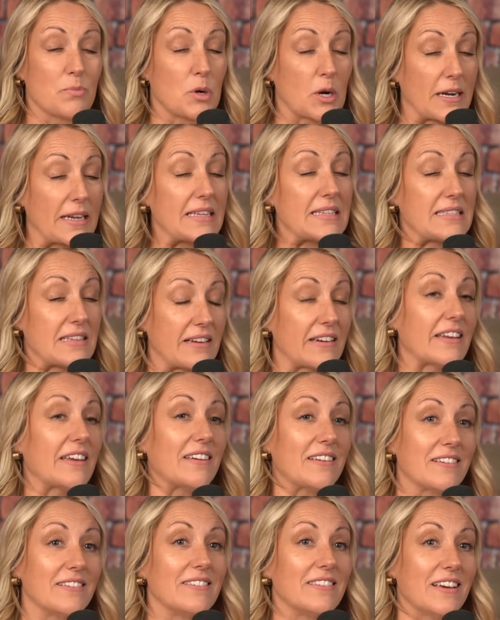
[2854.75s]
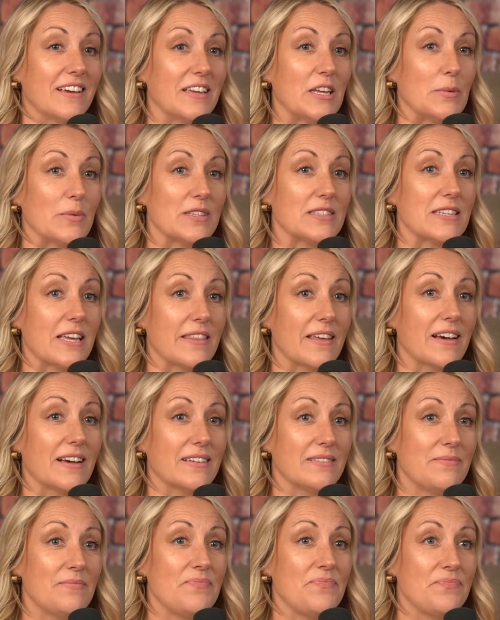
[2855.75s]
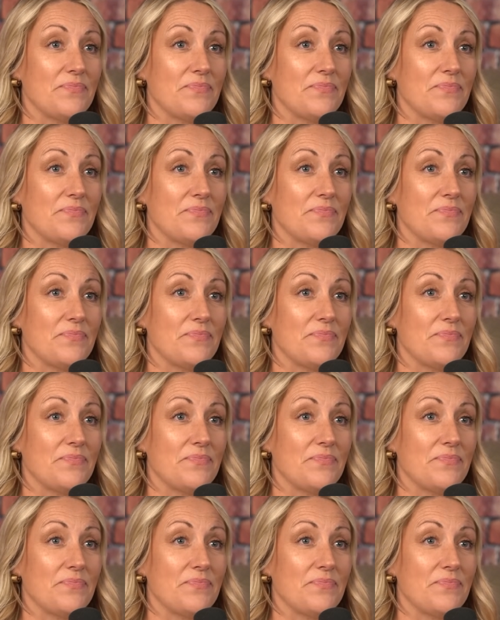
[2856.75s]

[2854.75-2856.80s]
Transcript: pretty stunning that he would say that.